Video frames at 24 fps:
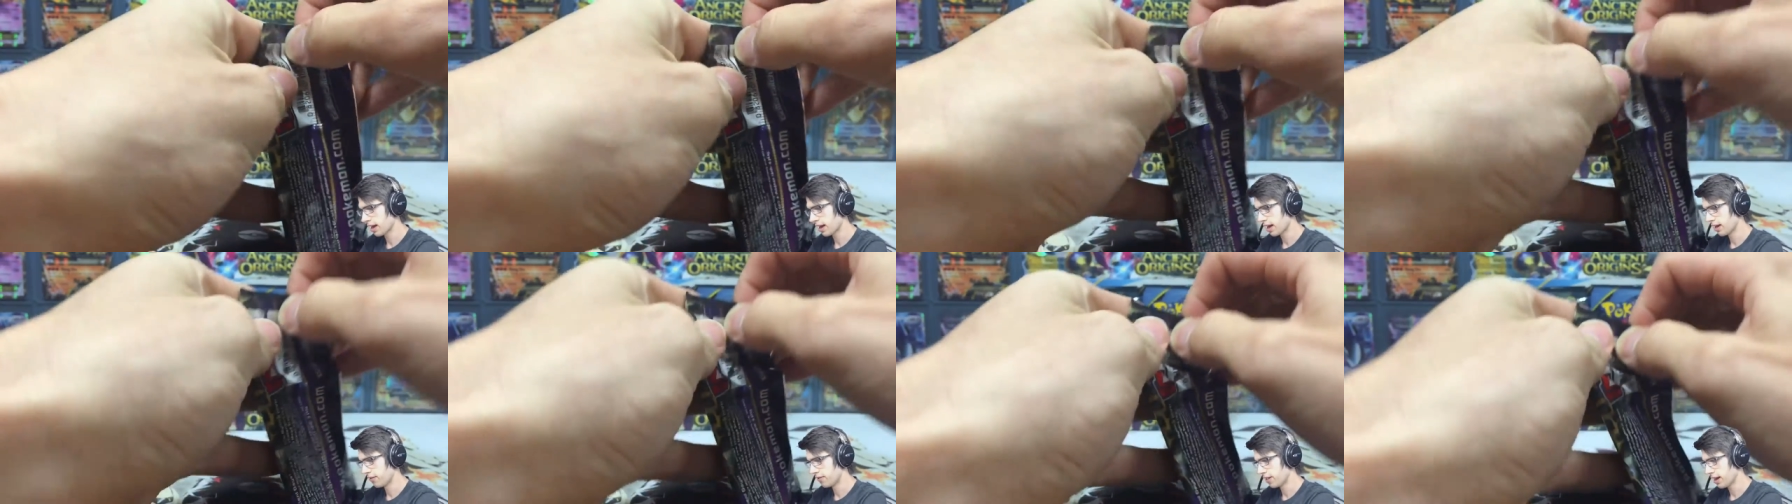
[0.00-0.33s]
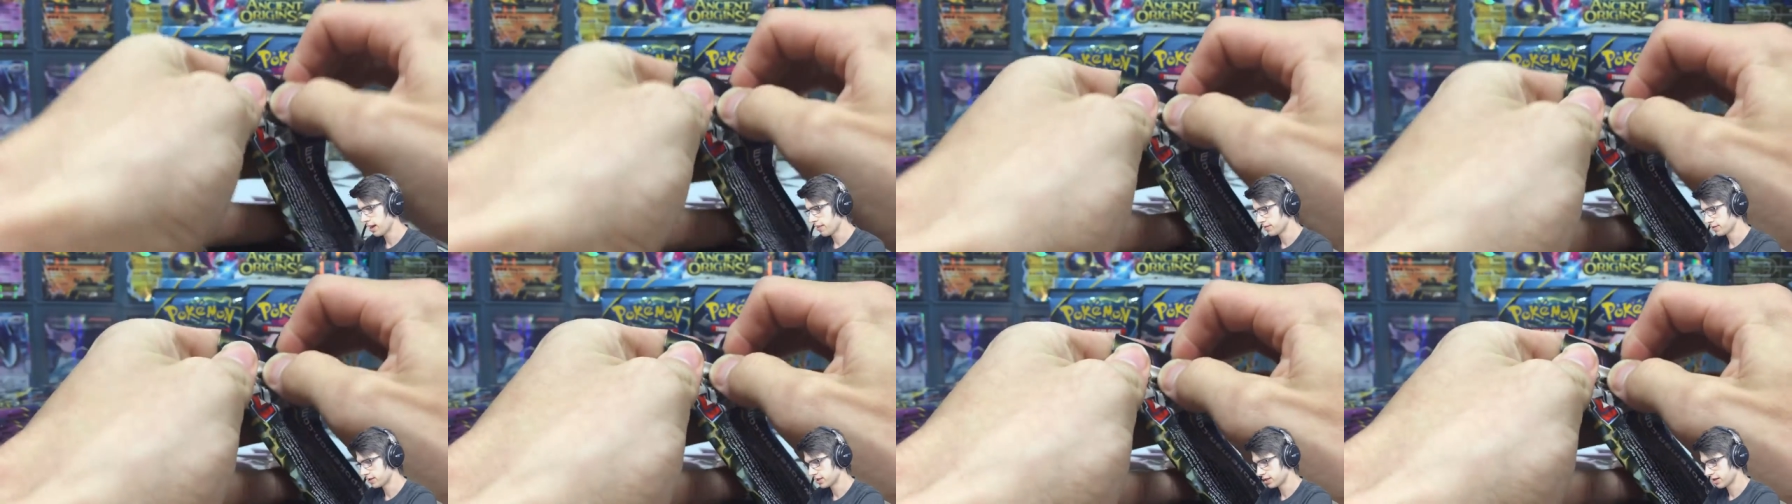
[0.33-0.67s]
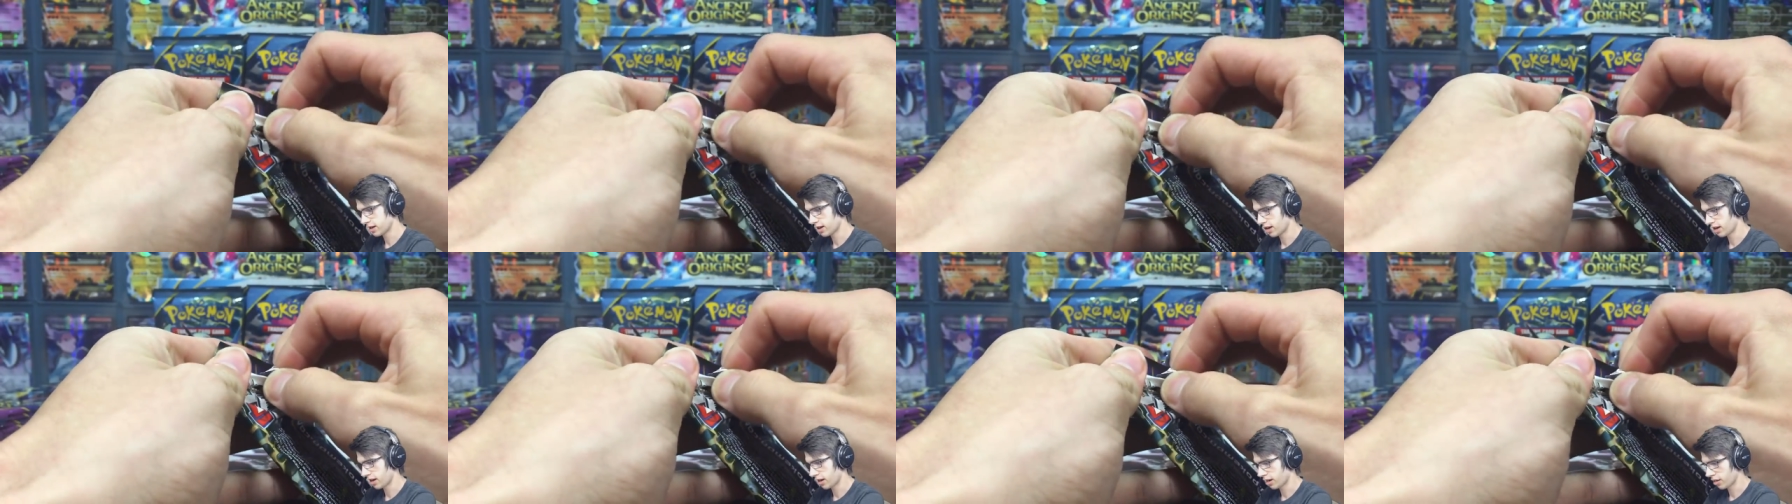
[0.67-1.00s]
If you haven't
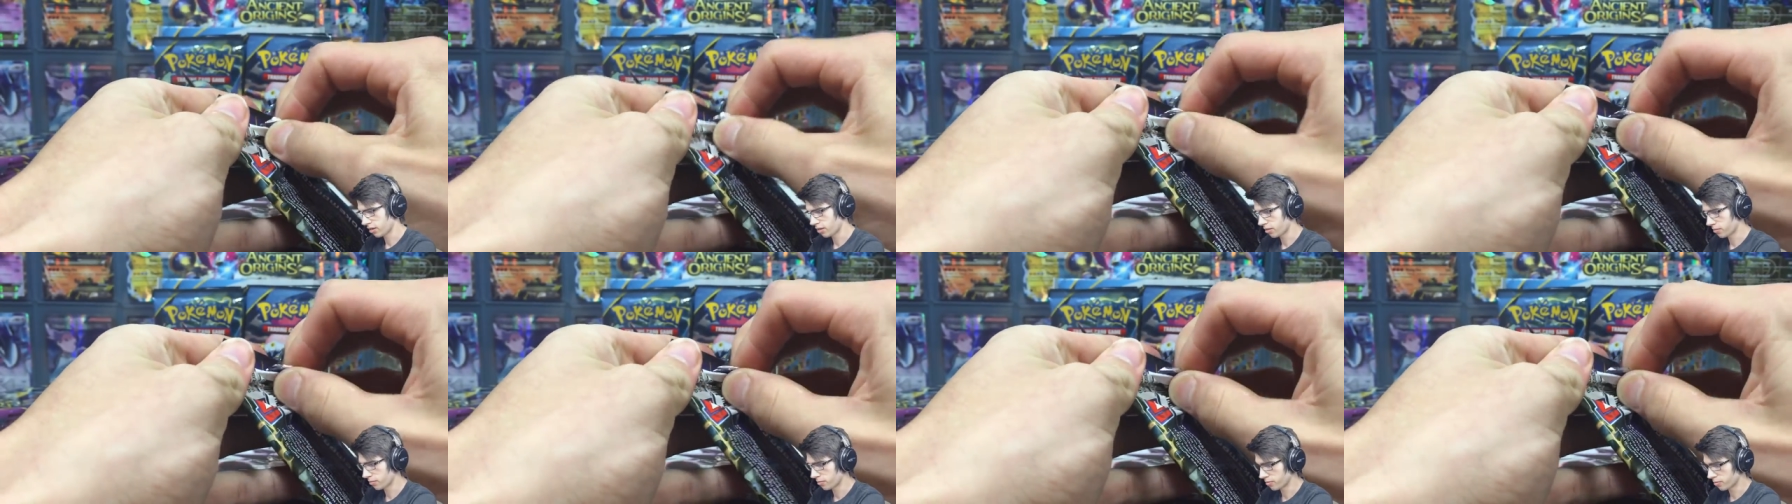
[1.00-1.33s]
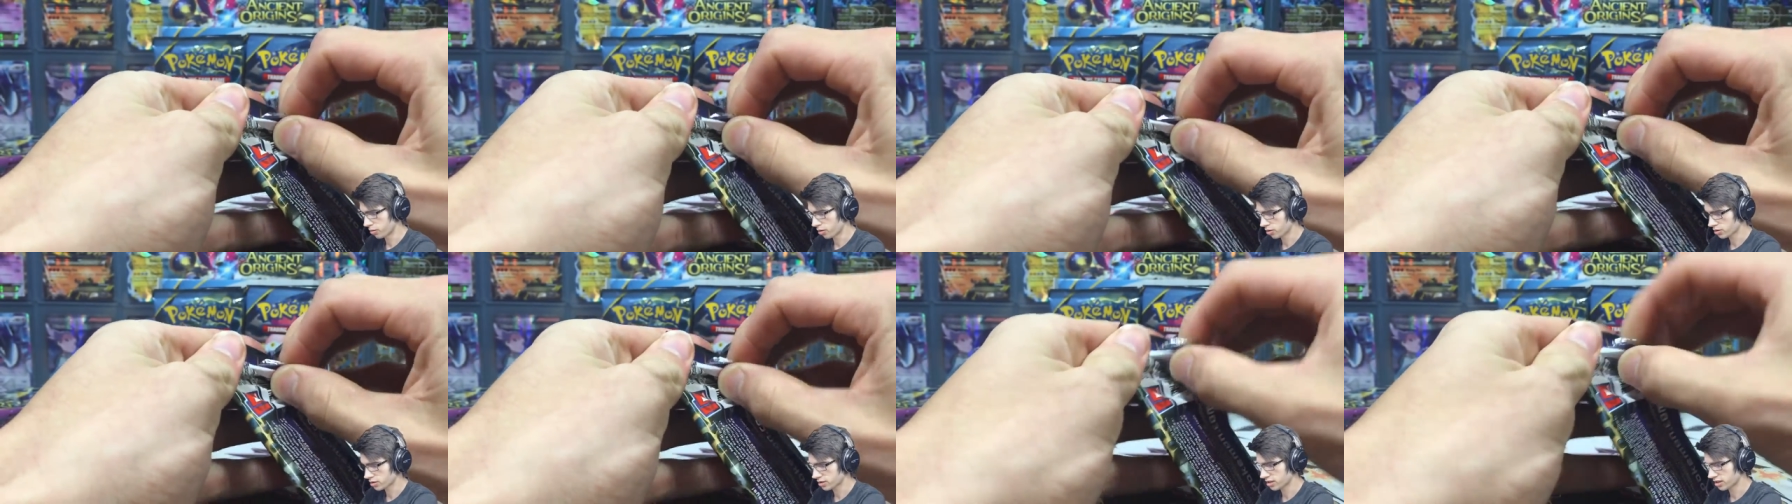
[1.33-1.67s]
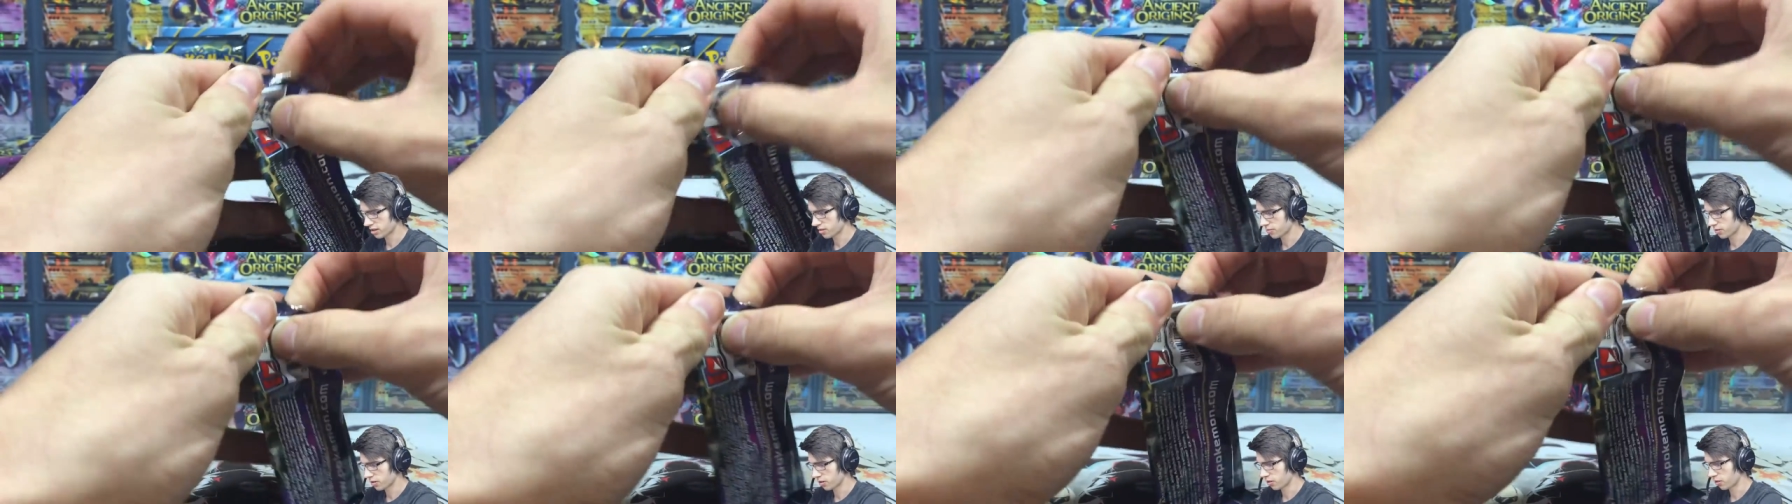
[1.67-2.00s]
seen
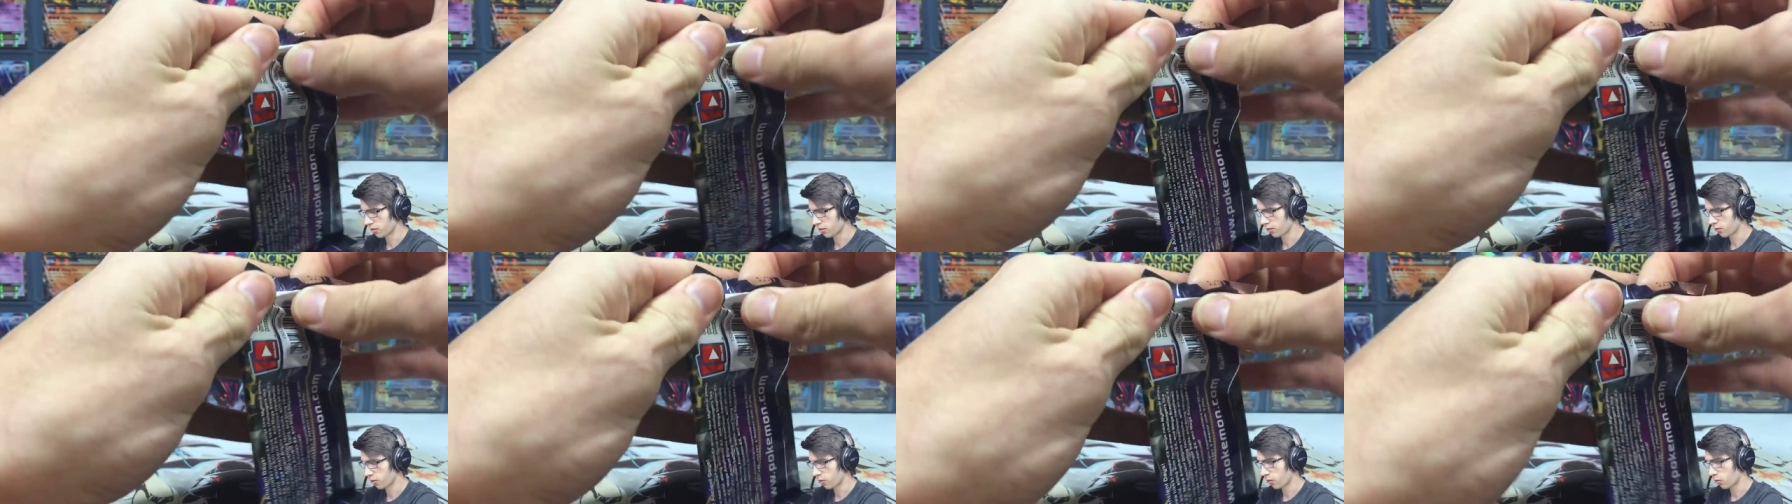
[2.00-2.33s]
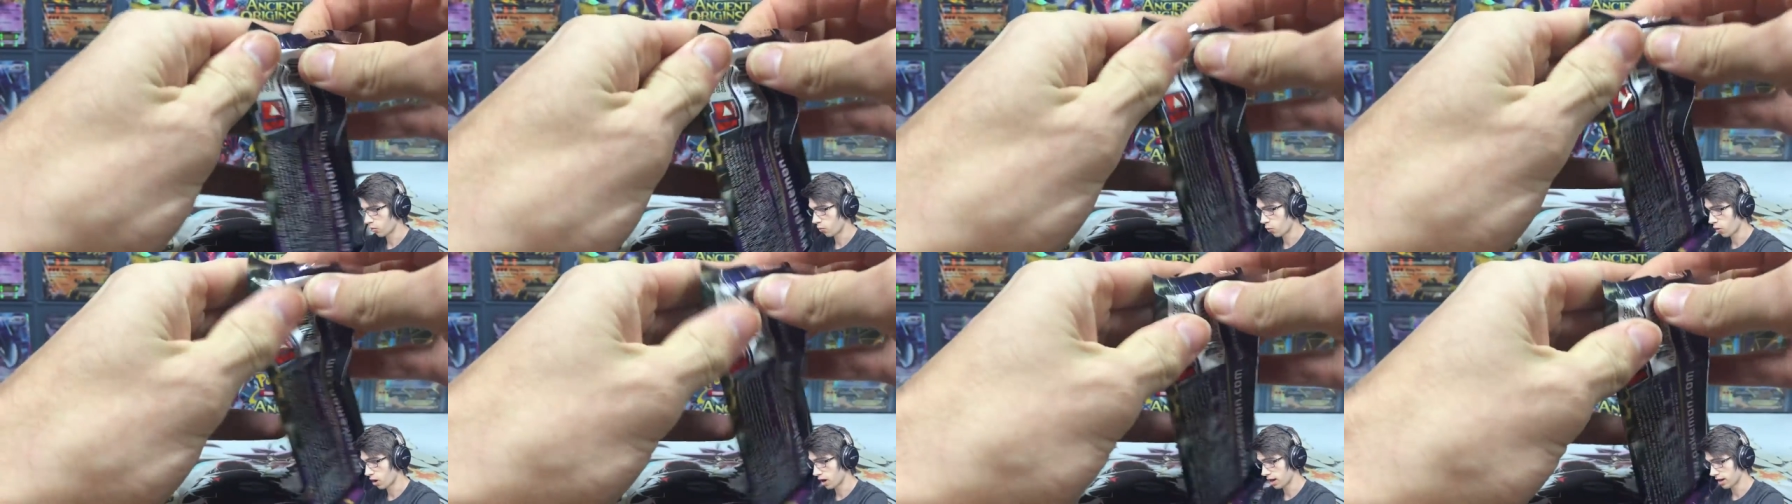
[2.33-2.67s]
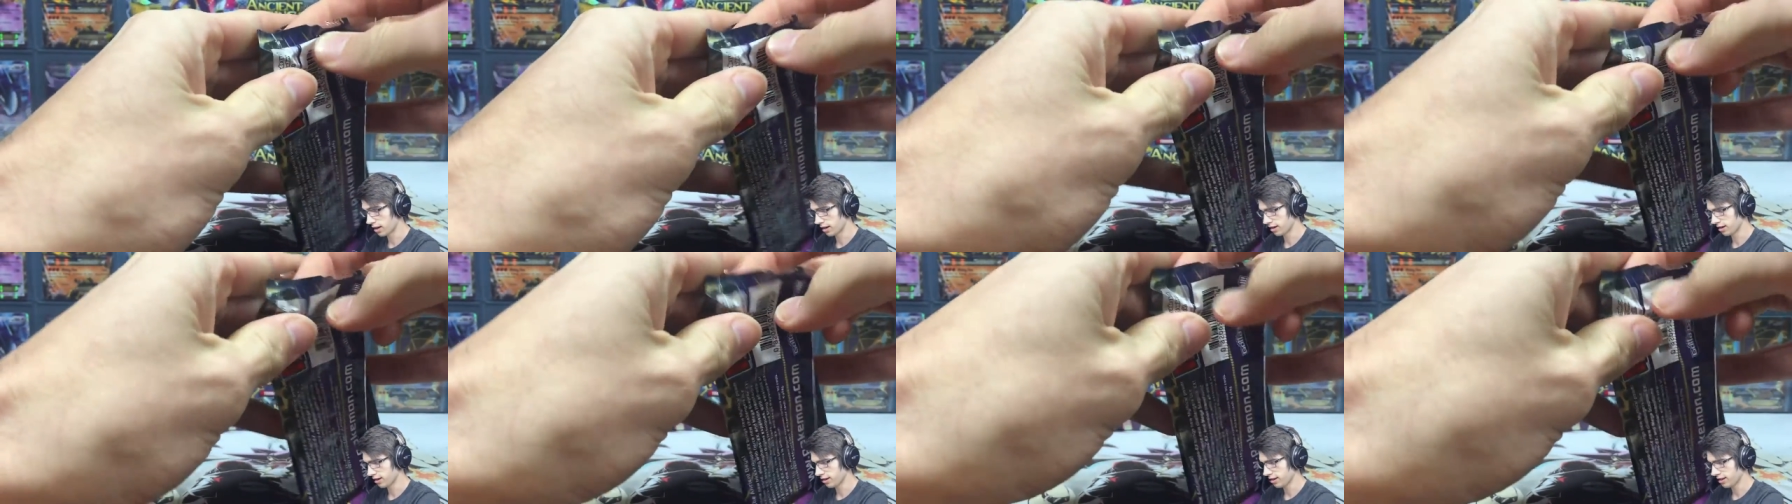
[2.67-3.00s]
box number
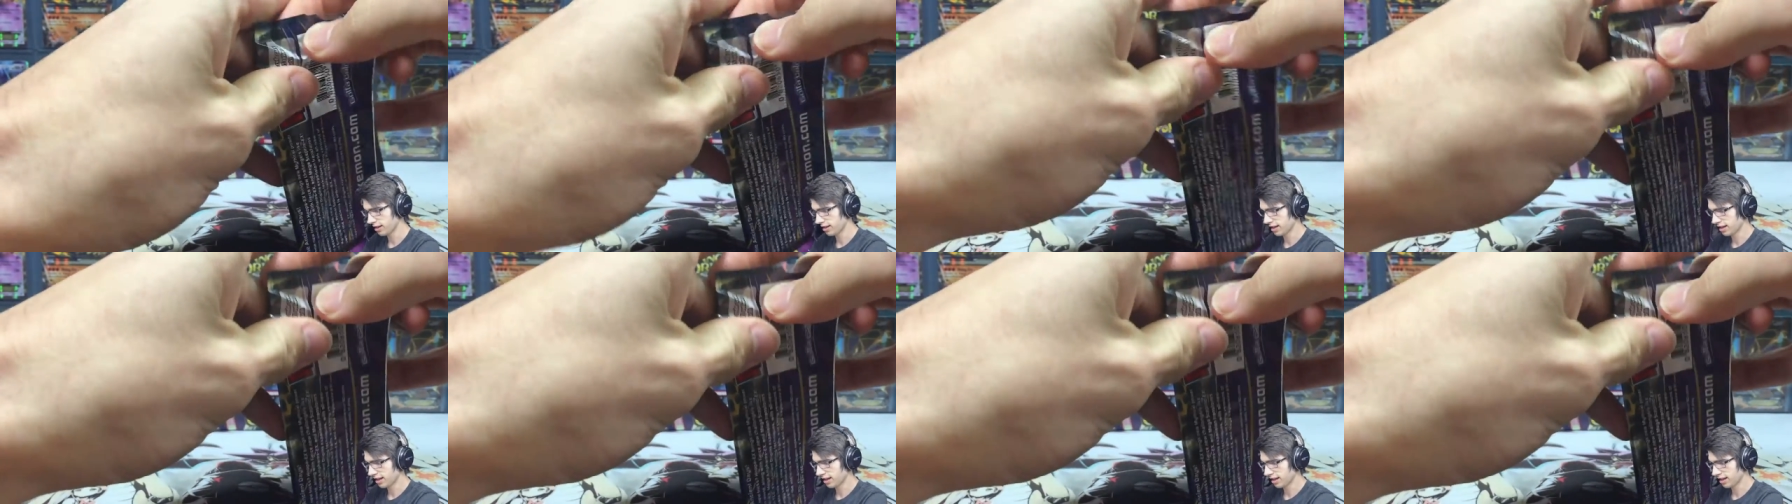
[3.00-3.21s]
one,